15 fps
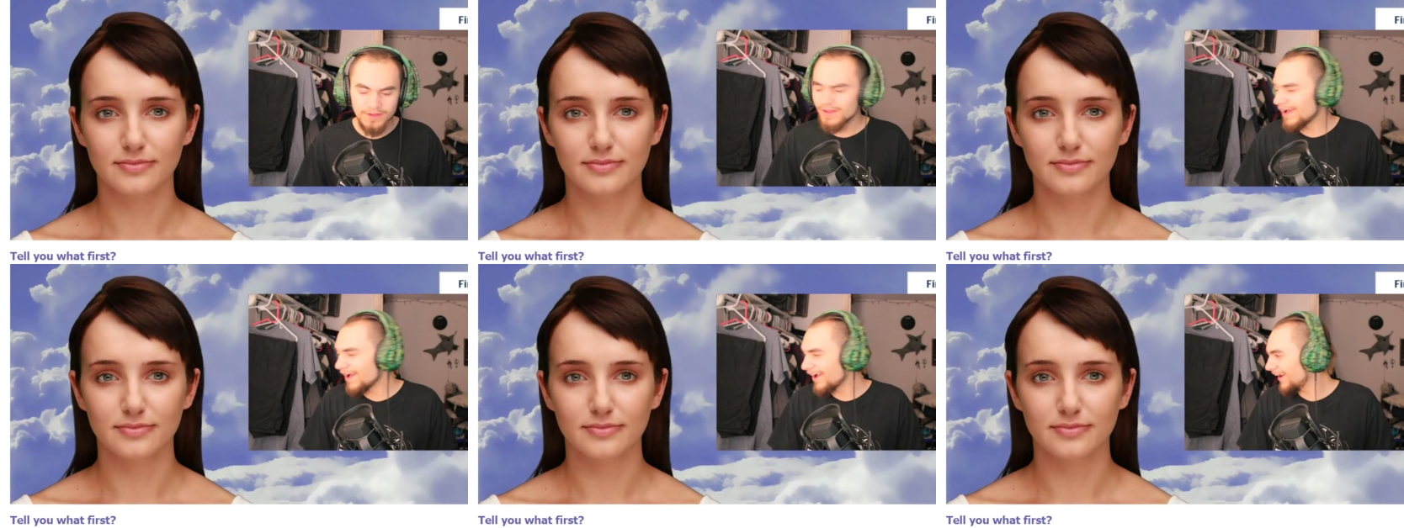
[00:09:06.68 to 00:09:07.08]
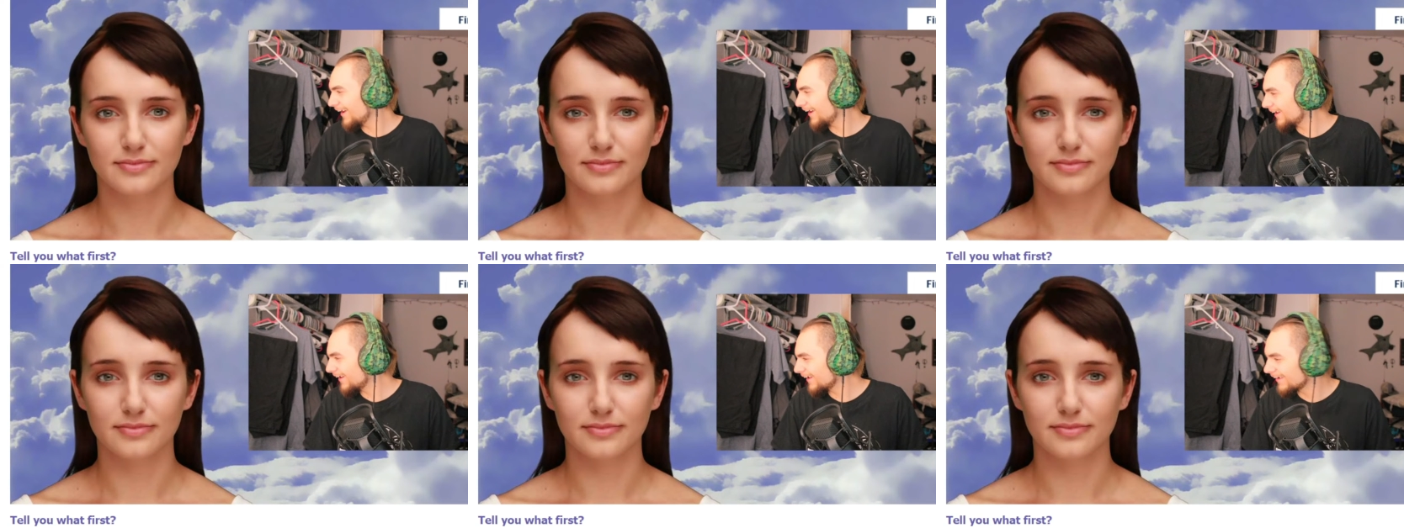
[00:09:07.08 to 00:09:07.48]

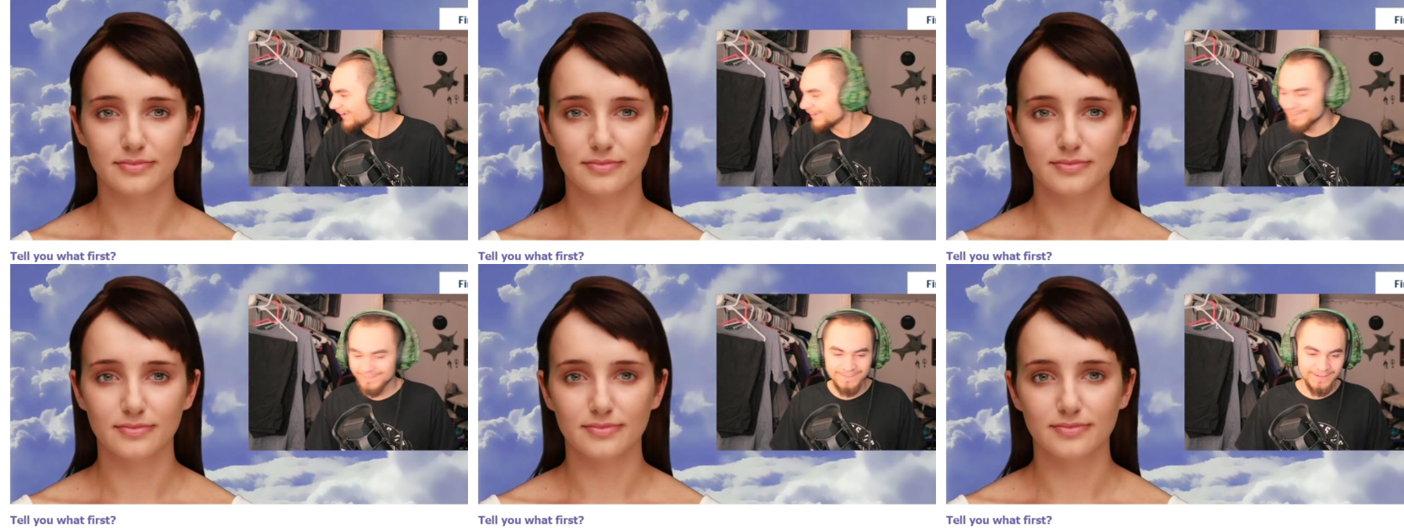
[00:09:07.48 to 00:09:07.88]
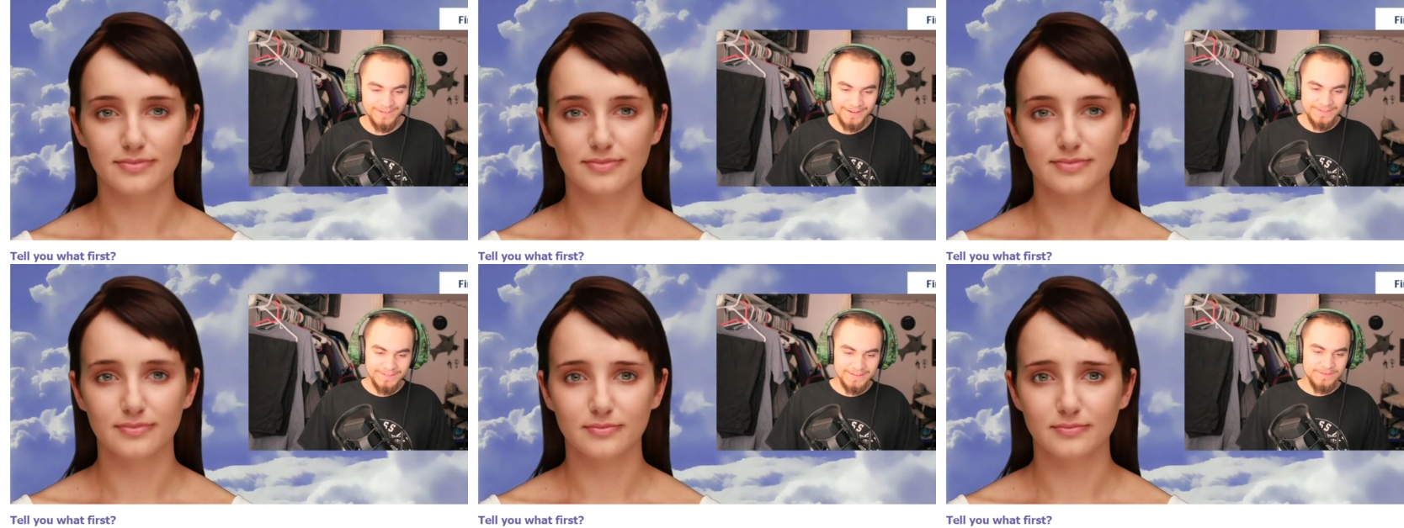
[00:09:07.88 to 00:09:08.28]
Speaker 1: I
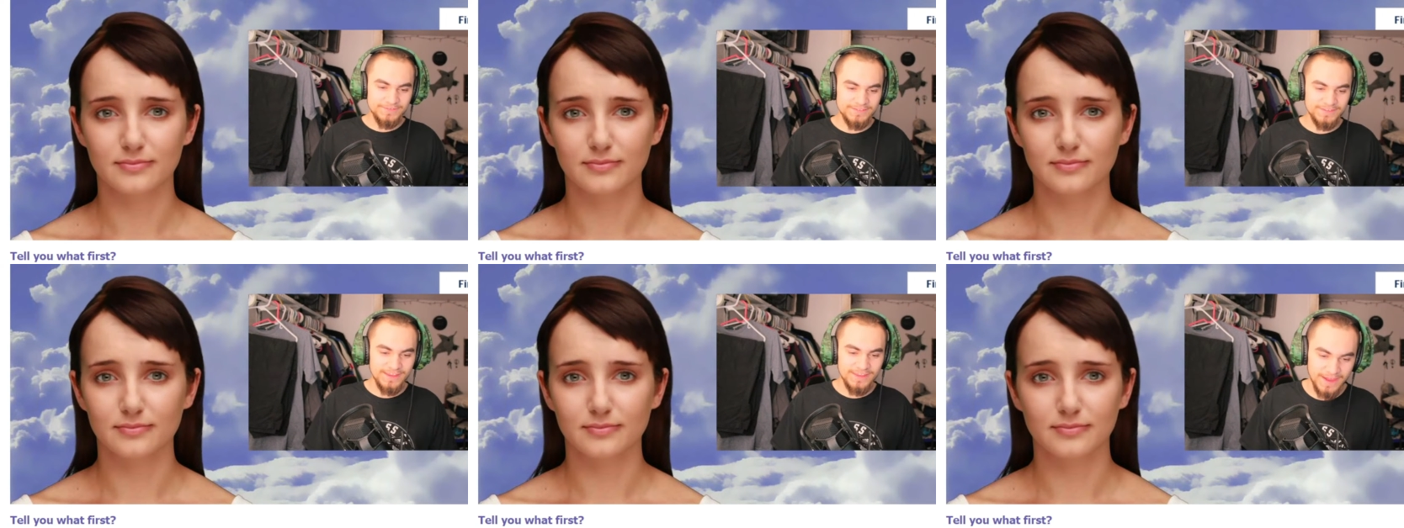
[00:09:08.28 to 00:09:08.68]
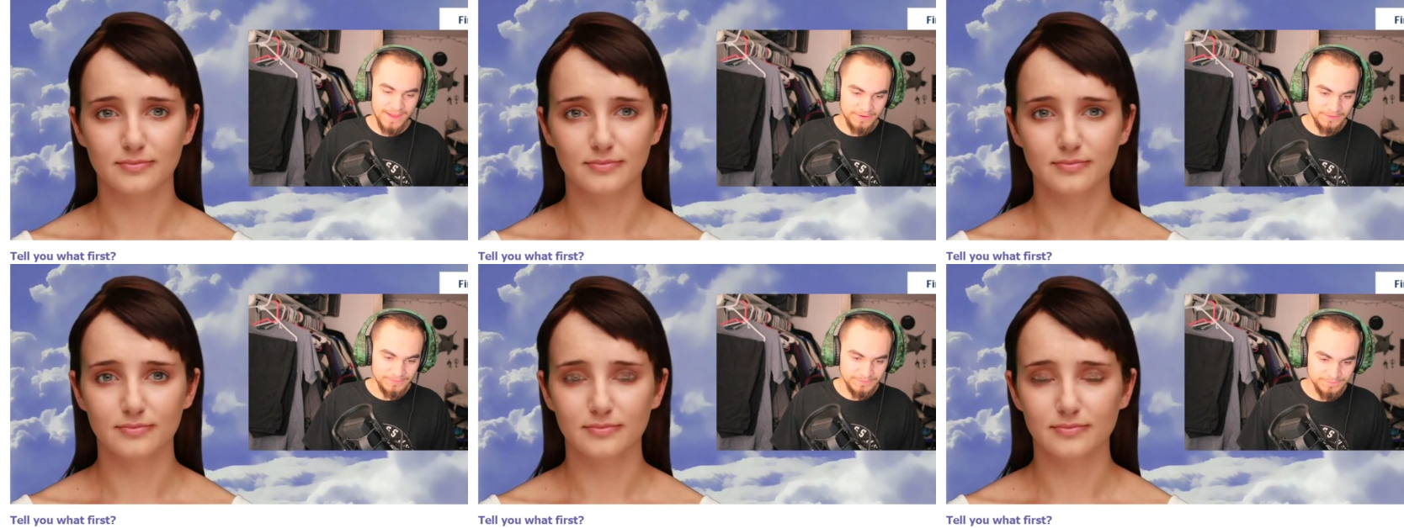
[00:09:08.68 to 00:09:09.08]
didn't even say that.
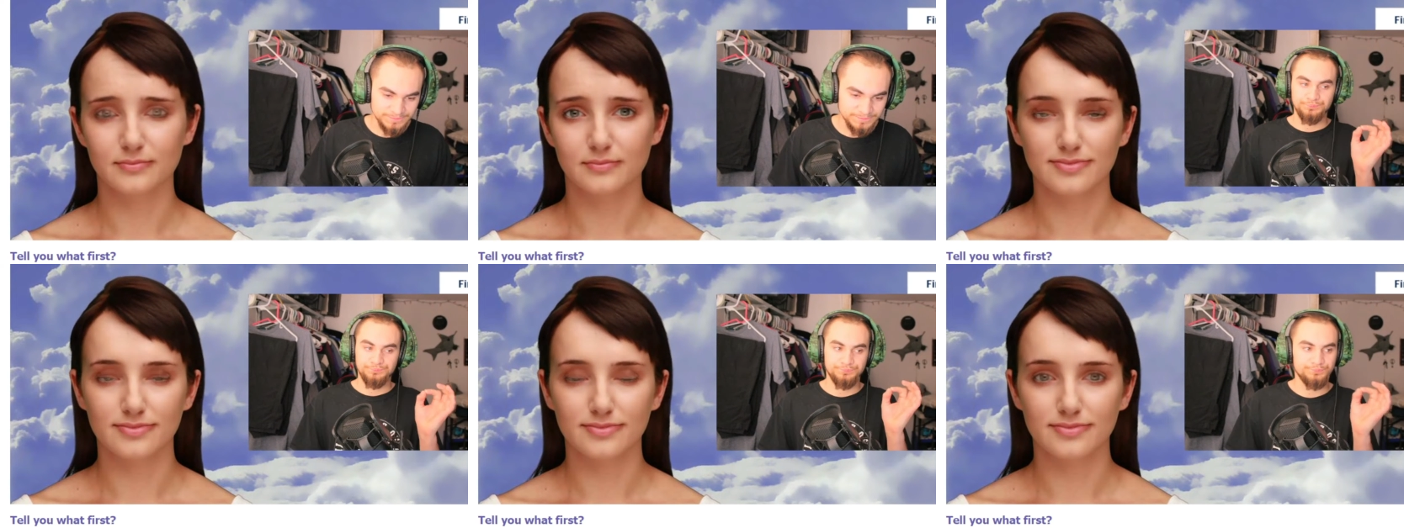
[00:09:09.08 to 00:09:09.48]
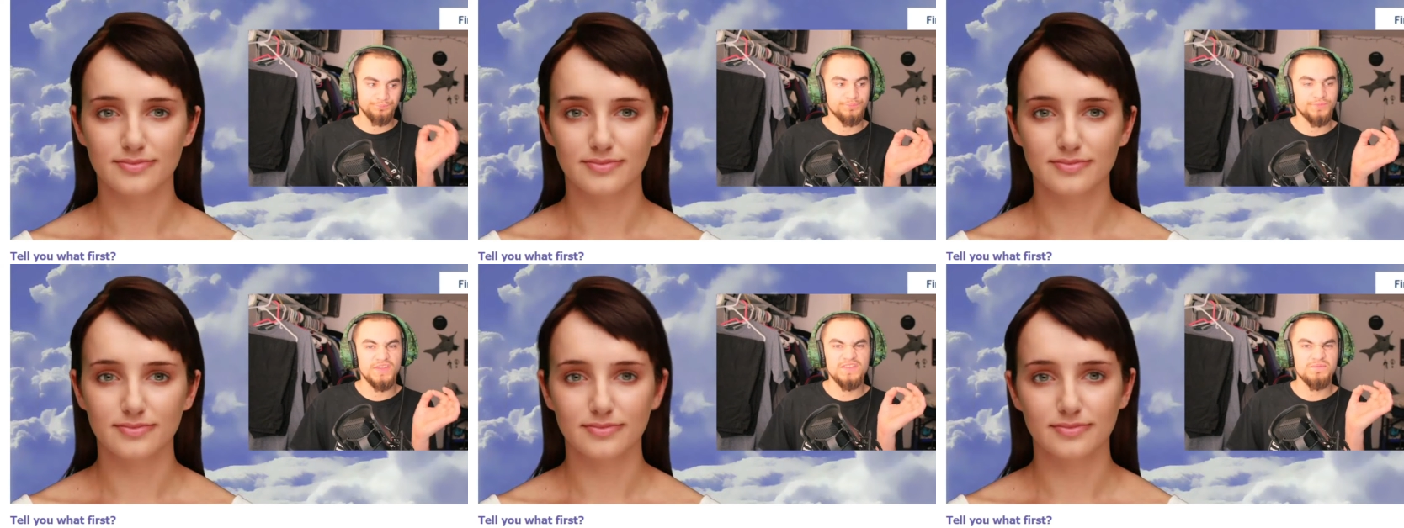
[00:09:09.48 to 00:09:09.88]

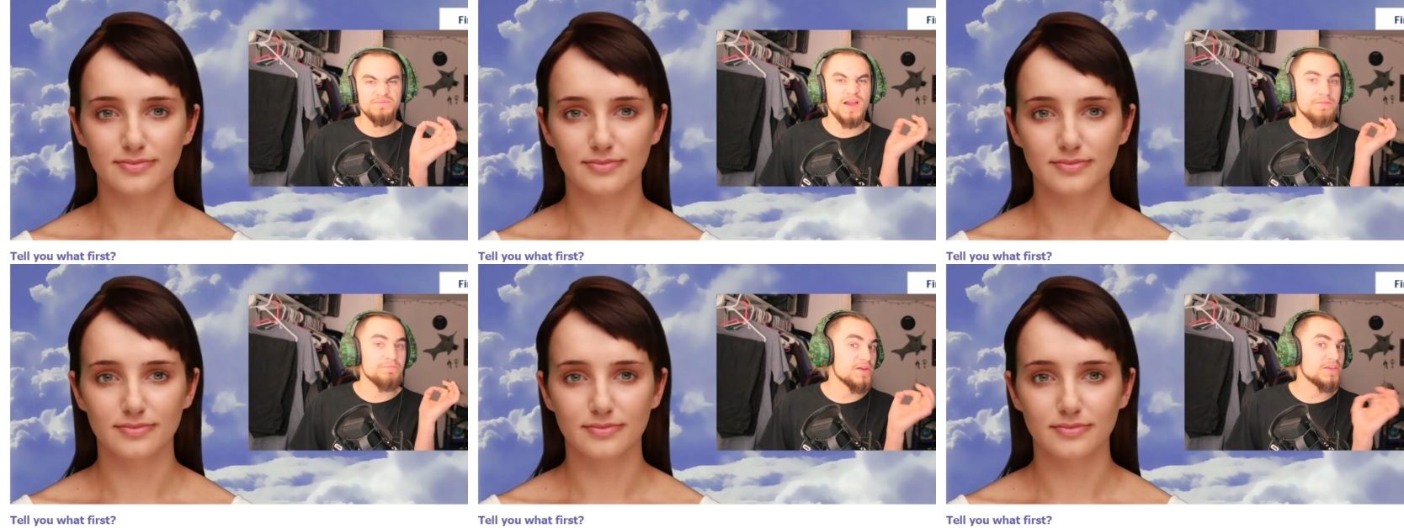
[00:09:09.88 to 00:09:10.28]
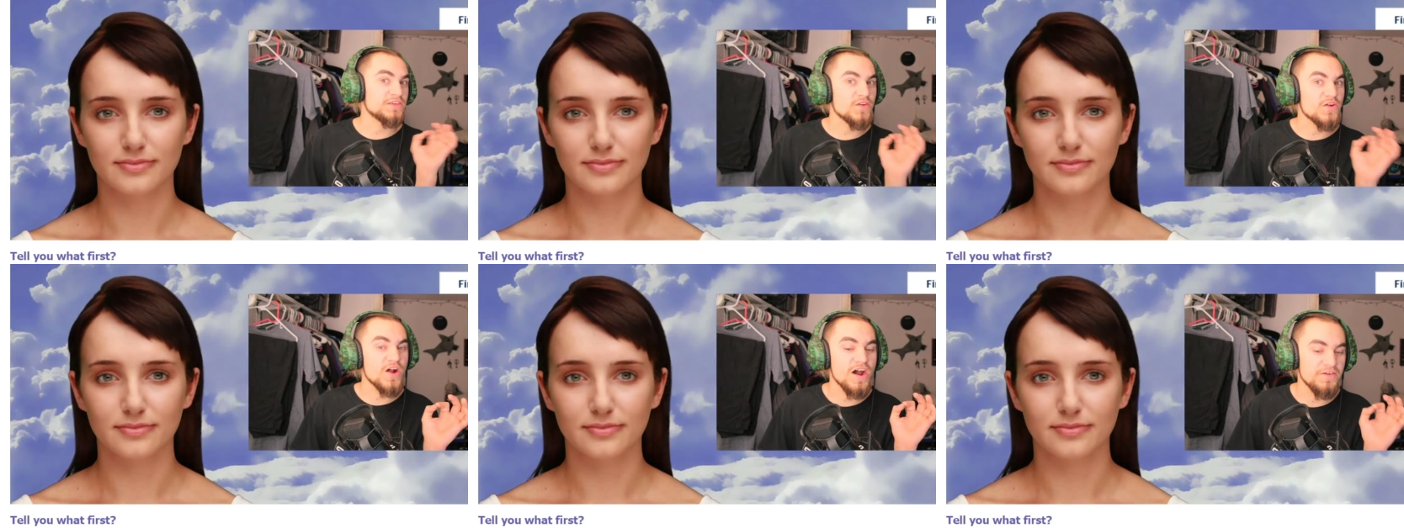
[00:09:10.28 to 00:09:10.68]
This might piss her
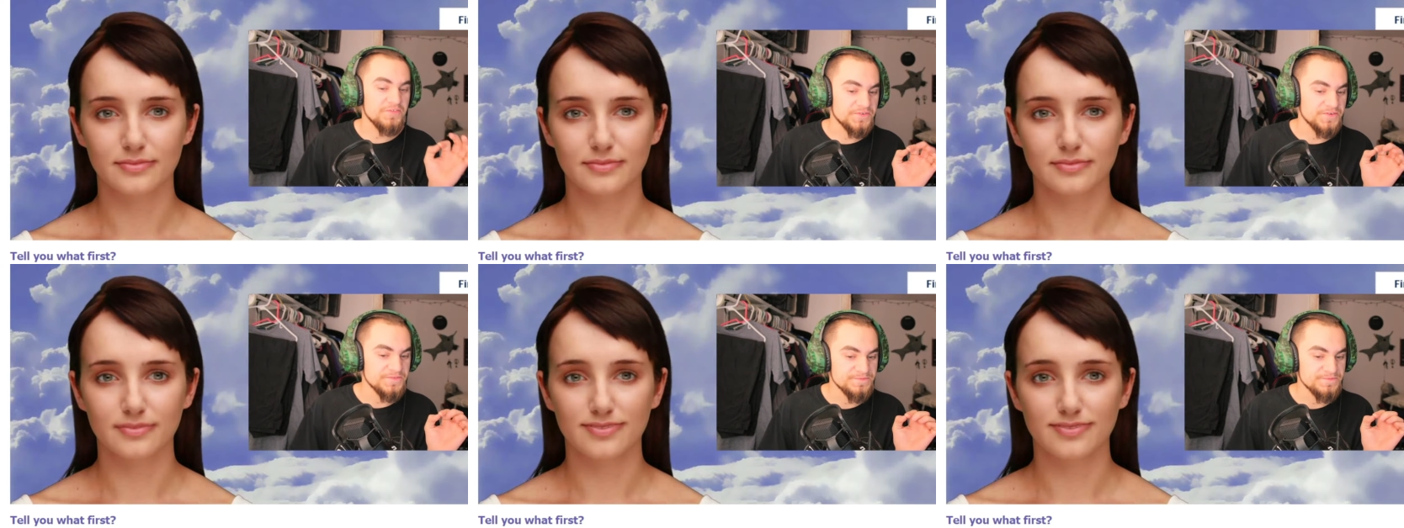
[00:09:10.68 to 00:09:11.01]
off.